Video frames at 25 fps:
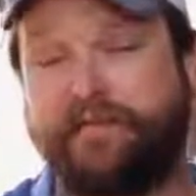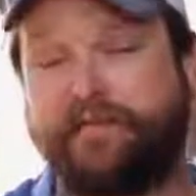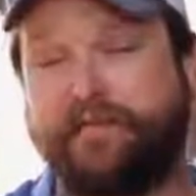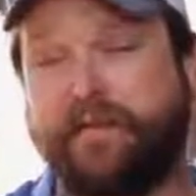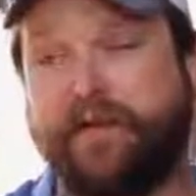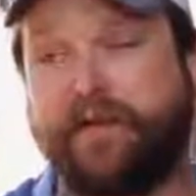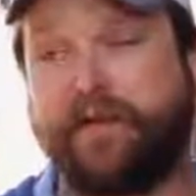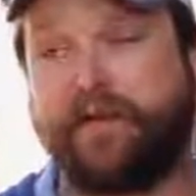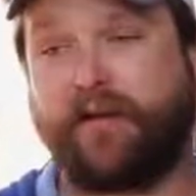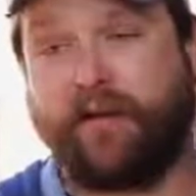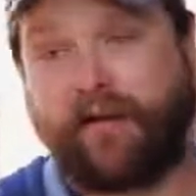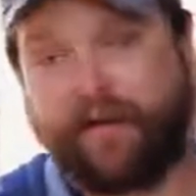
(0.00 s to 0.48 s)

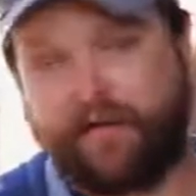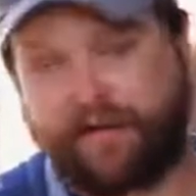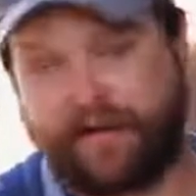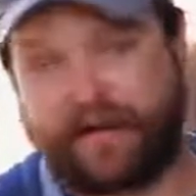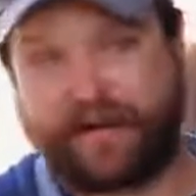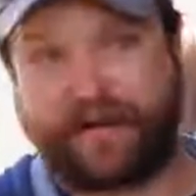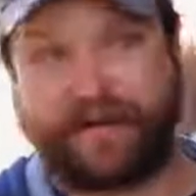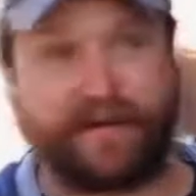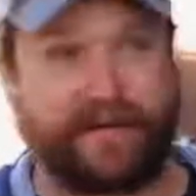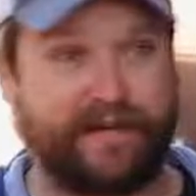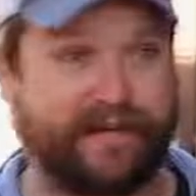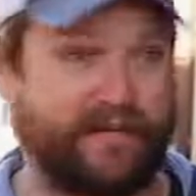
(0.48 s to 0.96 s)
but all
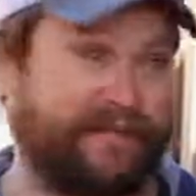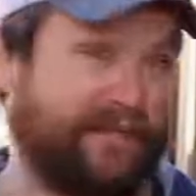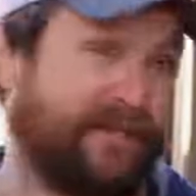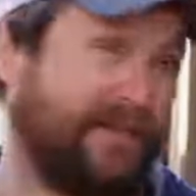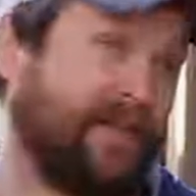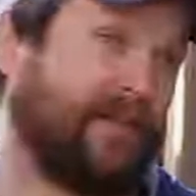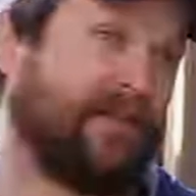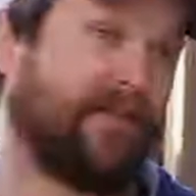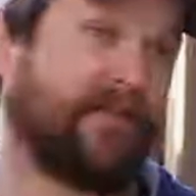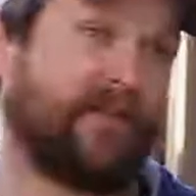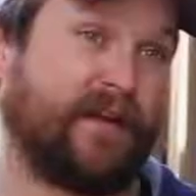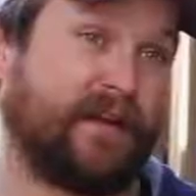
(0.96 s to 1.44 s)
that kind
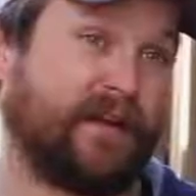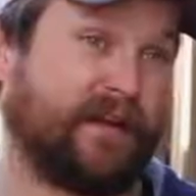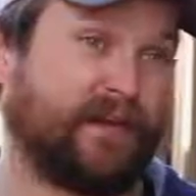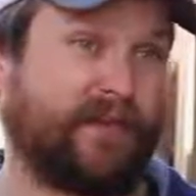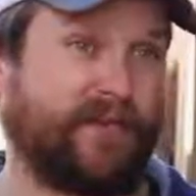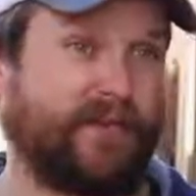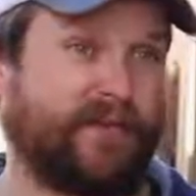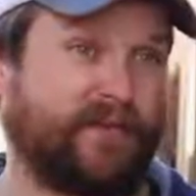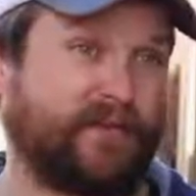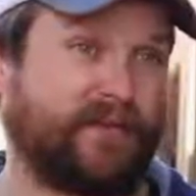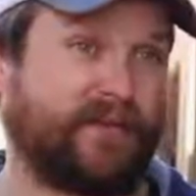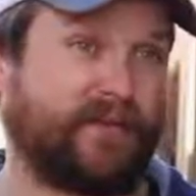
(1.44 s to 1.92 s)
of
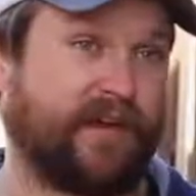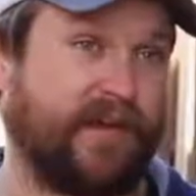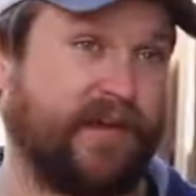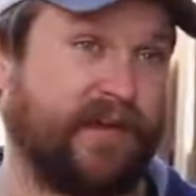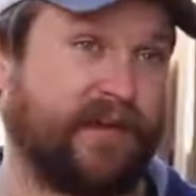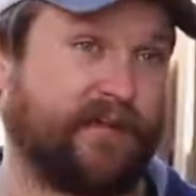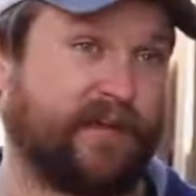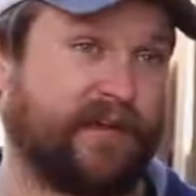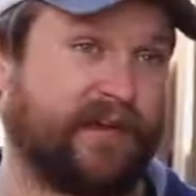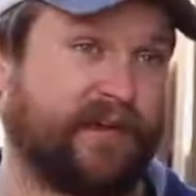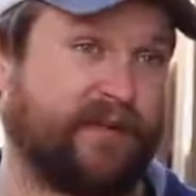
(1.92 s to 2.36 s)
integrated over time.